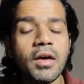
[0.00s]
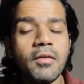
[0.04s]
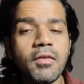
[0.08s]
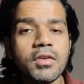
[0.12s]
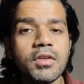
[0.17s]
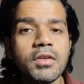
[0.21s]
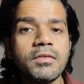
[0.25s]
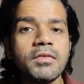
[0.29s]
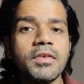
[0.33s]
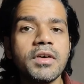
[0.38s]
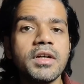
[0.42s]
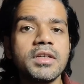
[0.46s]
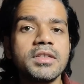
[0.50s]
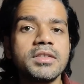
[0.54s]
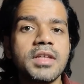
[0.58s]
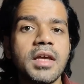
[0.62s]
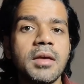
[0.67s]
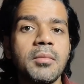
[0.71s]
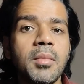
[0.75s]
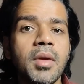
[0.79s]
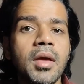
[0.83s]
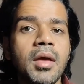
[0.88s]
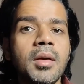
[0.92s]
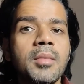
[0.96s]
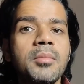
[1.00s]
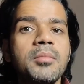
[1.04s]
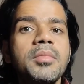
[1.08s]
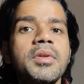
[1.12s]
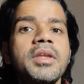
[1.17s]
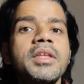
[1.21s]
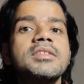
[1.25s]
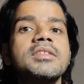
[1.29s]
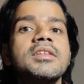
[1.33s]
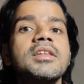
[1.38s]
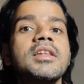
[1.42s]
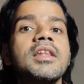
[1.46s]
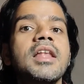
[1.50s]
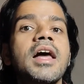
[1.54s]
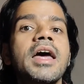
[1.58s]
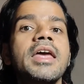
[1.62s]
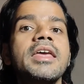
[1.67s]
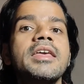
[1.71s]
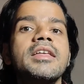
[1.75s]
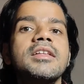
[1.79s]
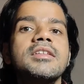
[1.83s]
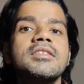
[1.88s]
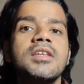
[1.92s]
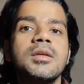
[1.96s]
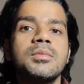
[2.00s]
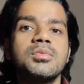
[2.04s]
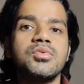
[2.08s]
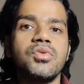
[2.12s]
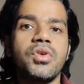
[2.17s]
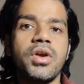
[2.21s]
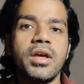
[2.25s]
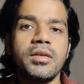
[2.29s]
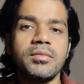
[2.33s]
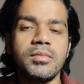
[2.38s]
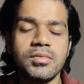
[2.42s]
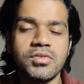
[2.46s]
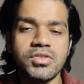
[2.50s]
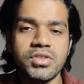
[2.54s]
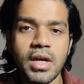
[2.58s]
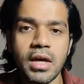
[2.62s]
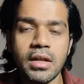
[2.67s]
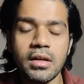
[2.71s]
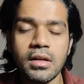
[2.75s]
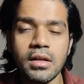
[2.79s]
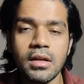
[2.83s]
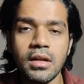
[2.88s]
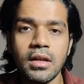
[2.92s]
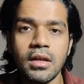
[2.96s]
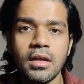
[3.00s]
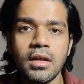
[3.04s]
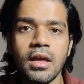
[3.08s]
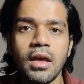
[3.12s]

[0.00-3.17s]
for the first time, please like and subscribe to the channel.